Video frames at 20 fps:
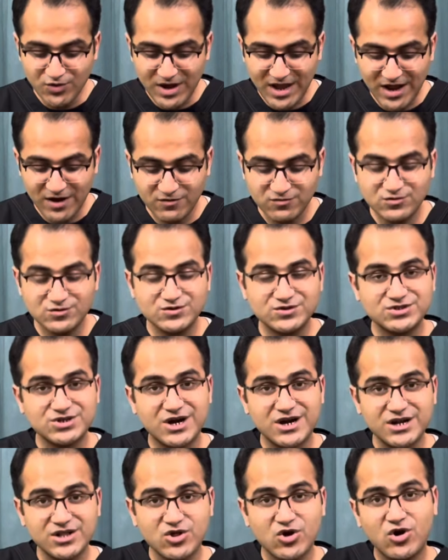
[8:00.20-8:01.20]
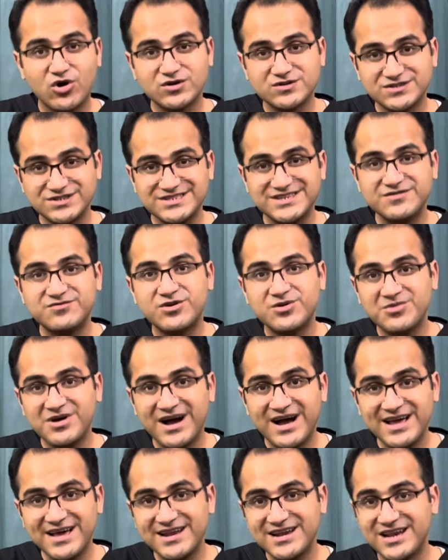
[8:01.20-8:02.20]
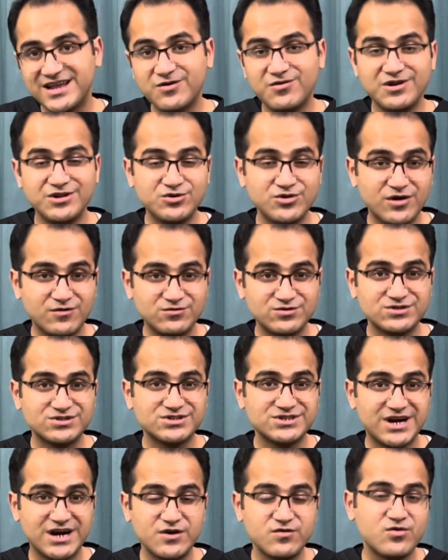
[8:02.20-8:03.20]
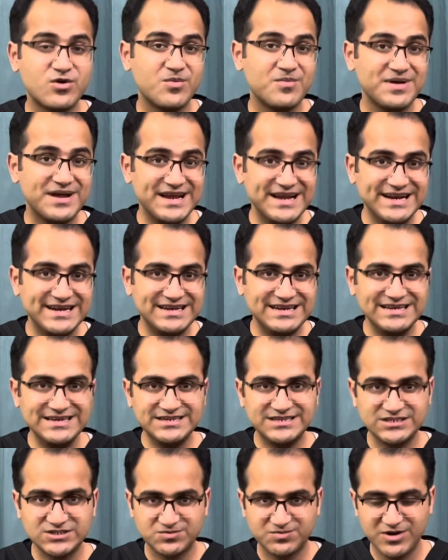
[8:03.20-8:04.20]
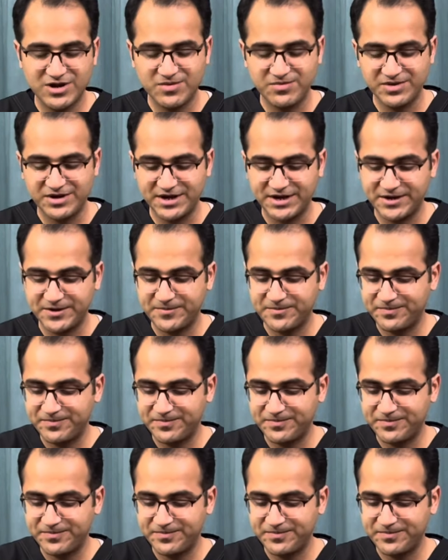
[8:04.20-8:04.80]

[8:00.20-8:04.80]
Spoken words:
have to start the oxygen from a higher level. You have to start from 8 liters per minute.